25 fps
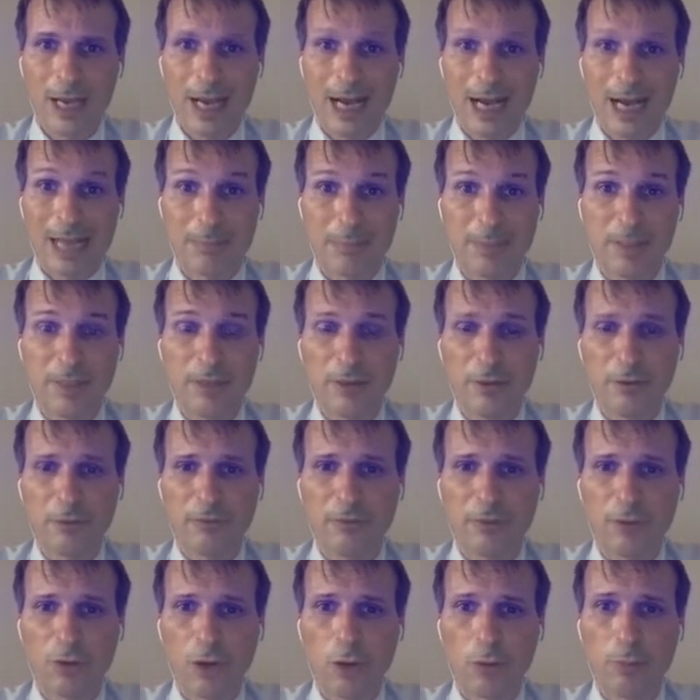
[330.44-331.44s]
At minimum
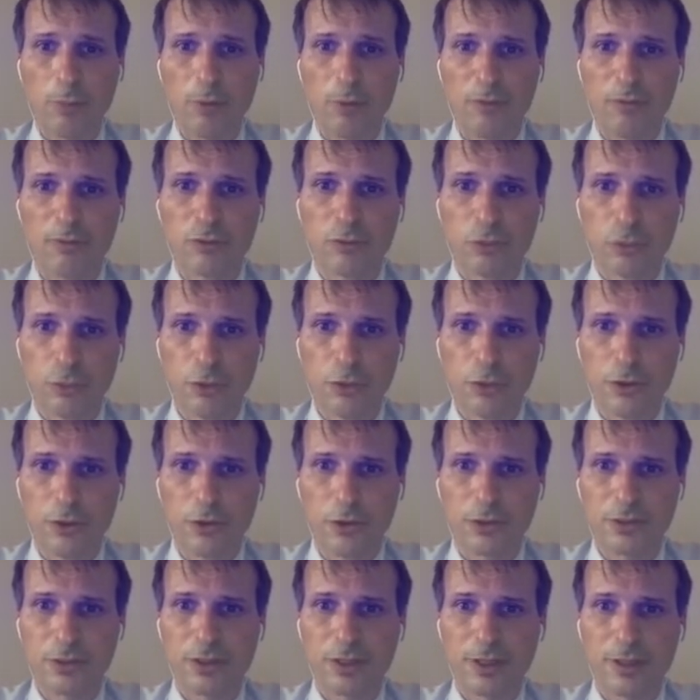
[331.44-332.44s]
follow-up of 2
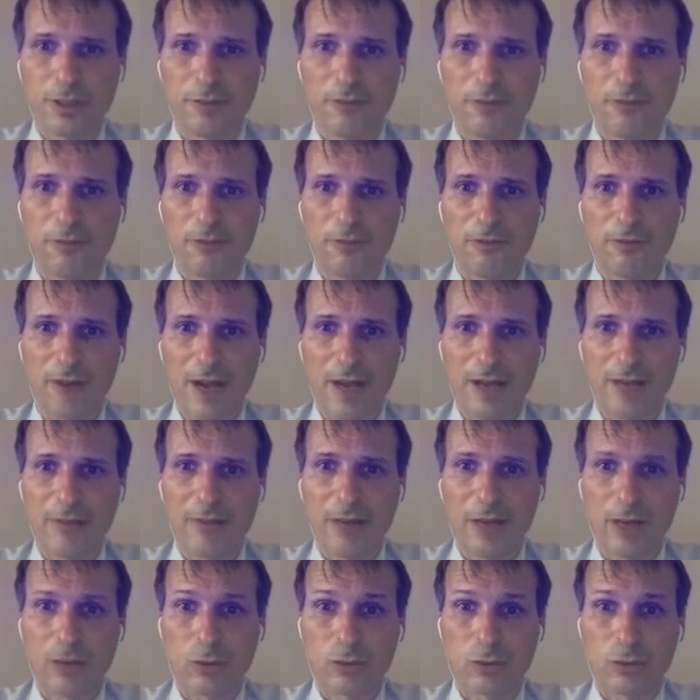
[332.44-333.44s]
years,
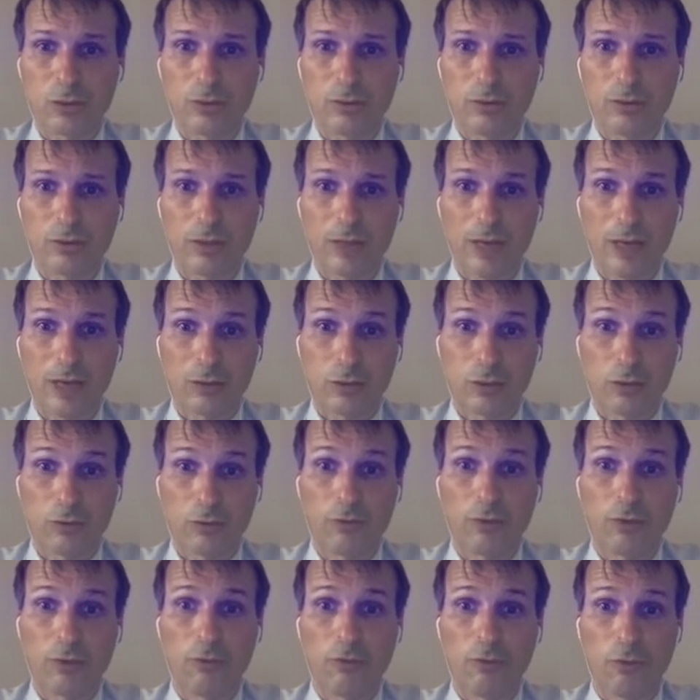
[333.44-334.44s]
5 out
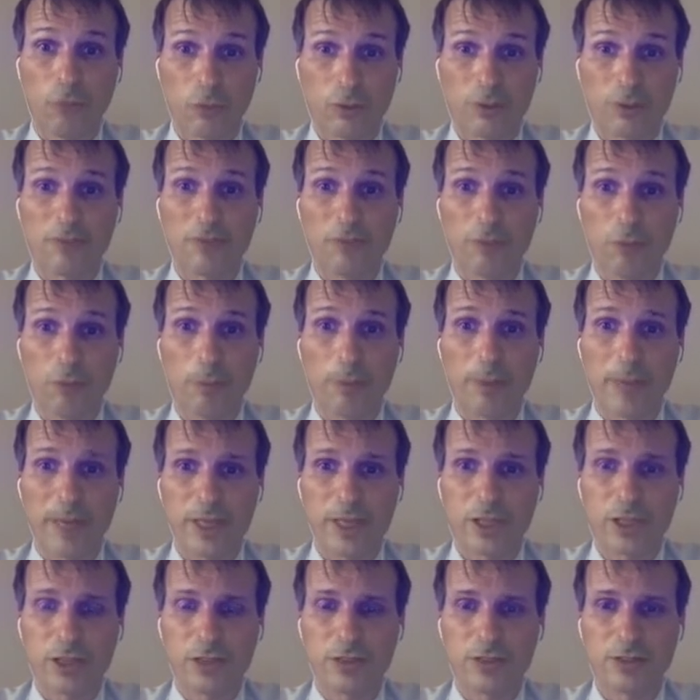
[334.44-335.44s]
of 44
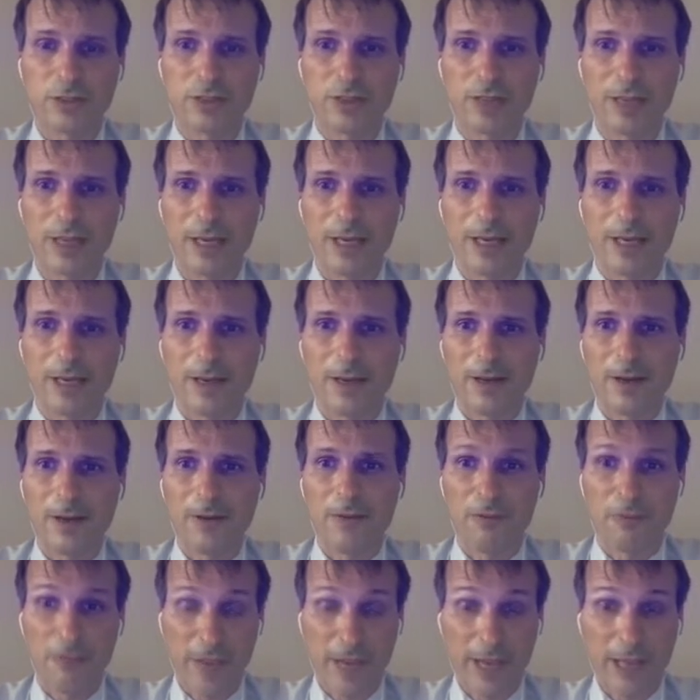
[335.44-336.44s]
patients
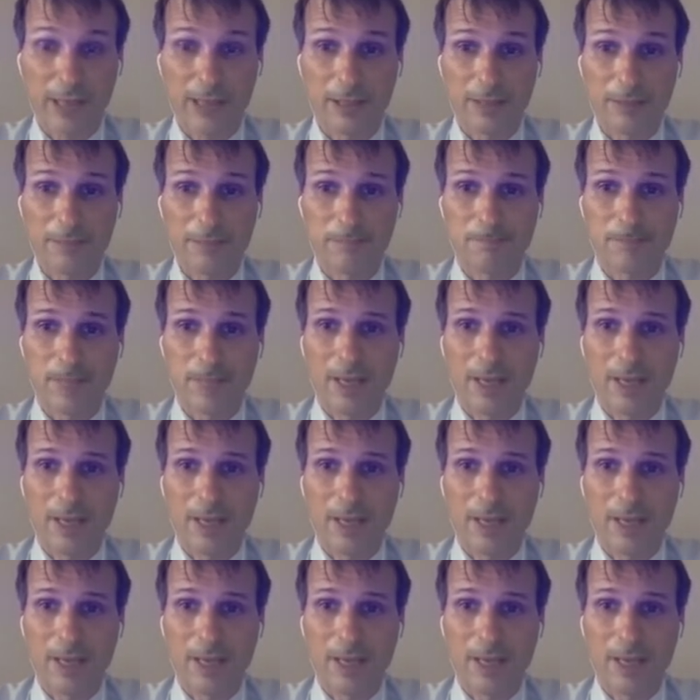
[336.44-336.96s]
failed.